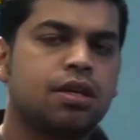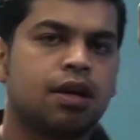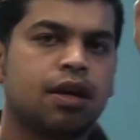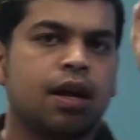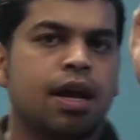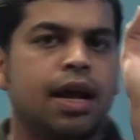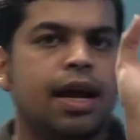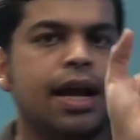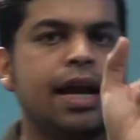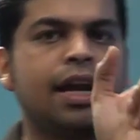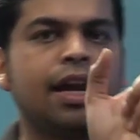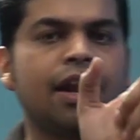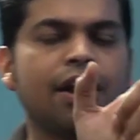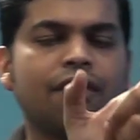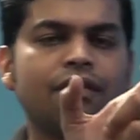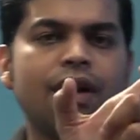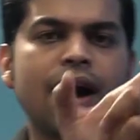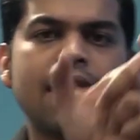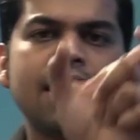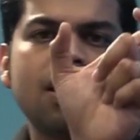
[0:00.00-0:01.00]
it
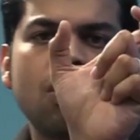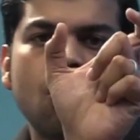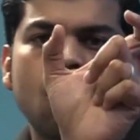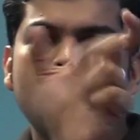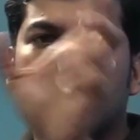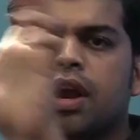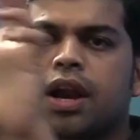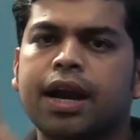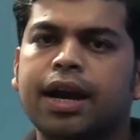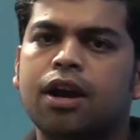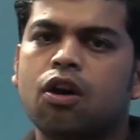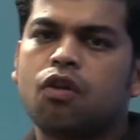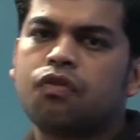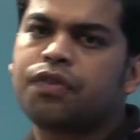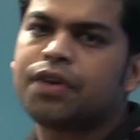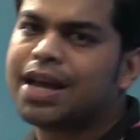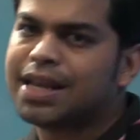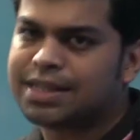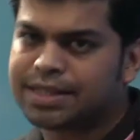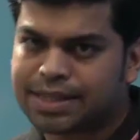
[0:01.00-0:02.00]
required overhead of
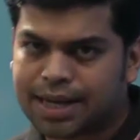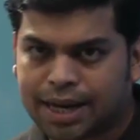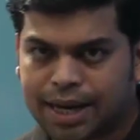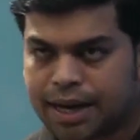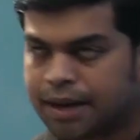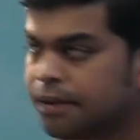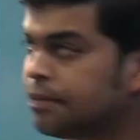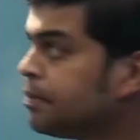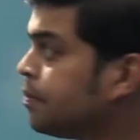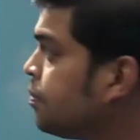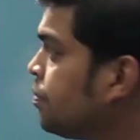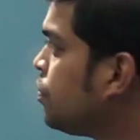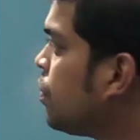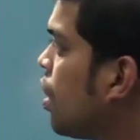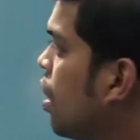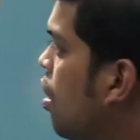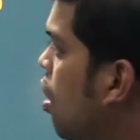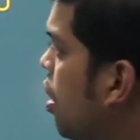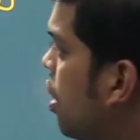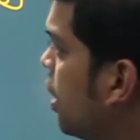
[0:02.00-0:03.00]
s second.
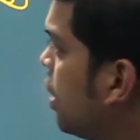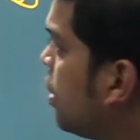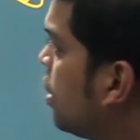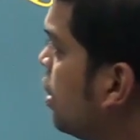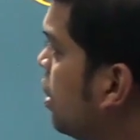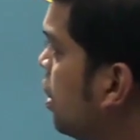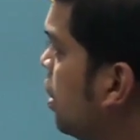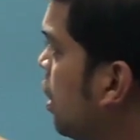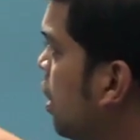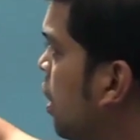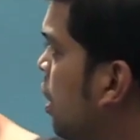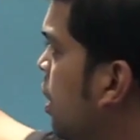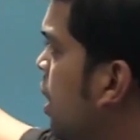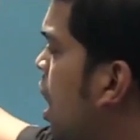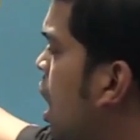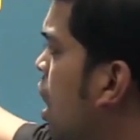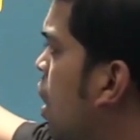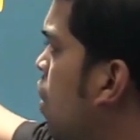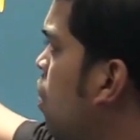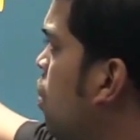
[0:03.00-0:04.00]
Got it?
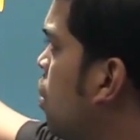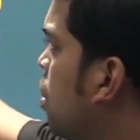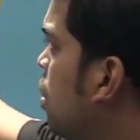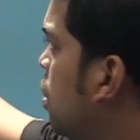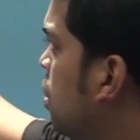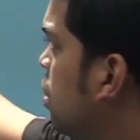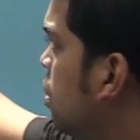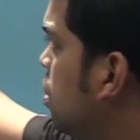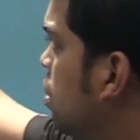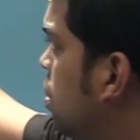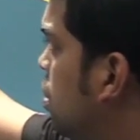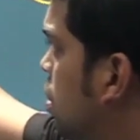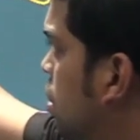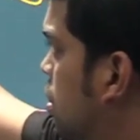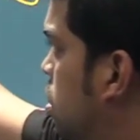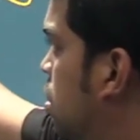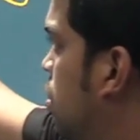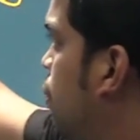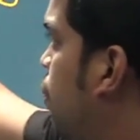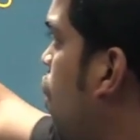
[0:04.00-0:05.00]
Now
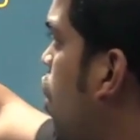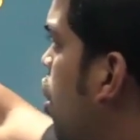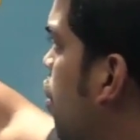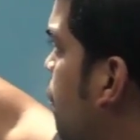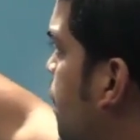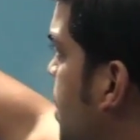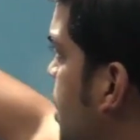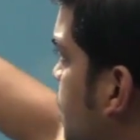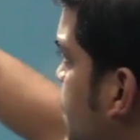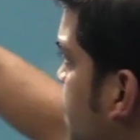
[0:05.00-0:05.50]
what must be the